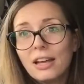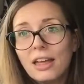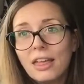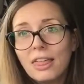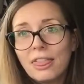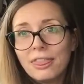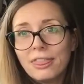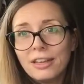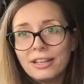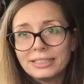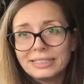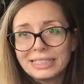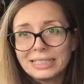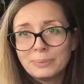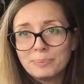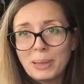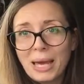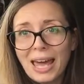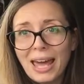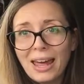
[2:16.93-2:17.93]
The
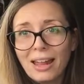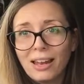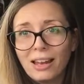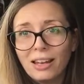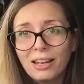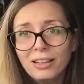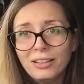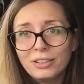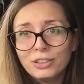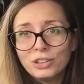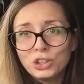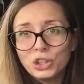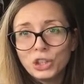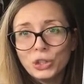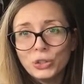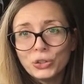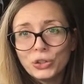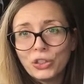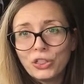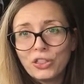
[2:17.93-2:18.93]
spell
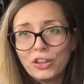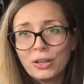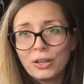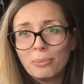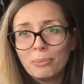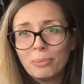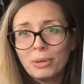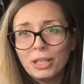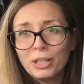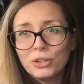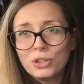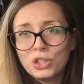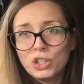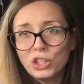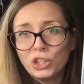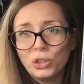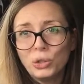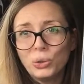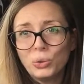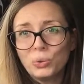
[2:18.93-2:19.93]
took them
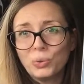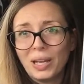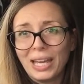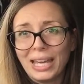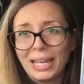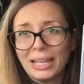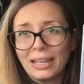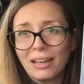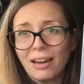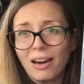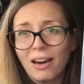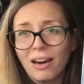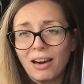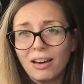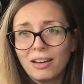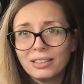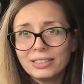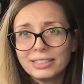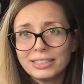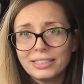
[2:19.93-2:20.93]
to a
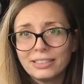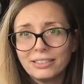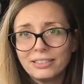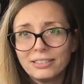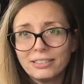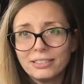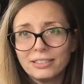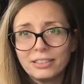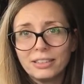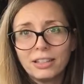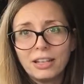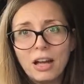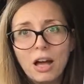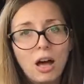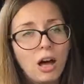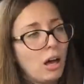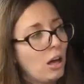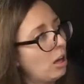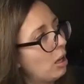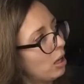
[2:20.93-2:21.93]
castle.
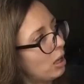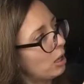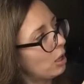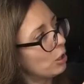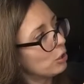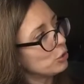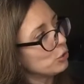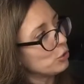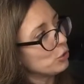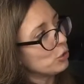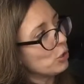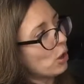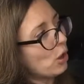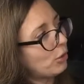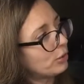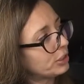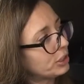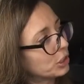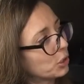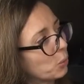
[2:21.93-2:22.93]

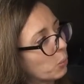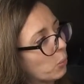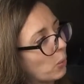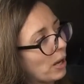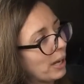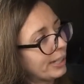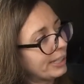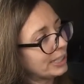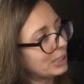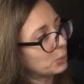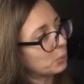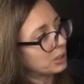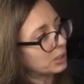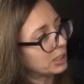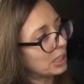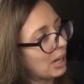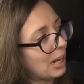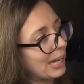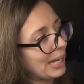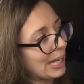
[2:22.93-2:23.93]
Not quite
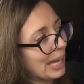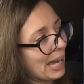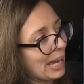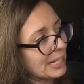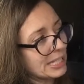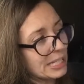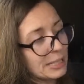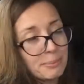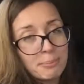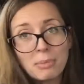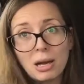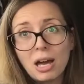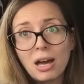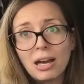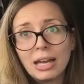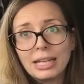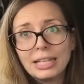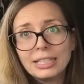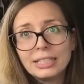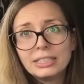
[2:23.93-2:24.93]
what I had in
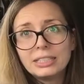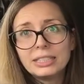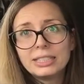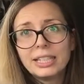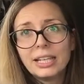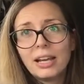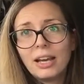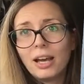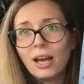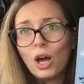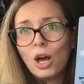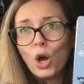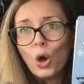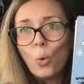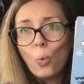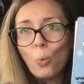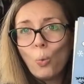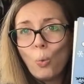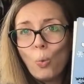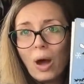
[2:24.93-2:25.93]
mind.
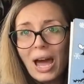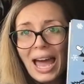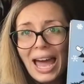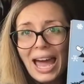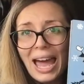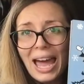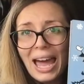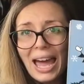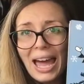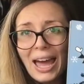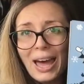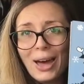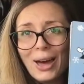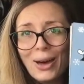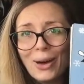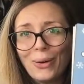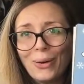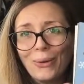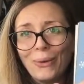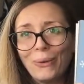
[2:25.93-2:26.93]

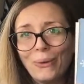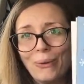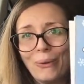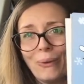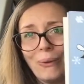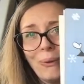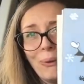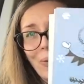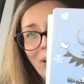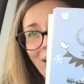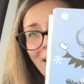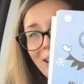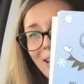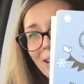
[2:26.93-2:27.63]
Wow!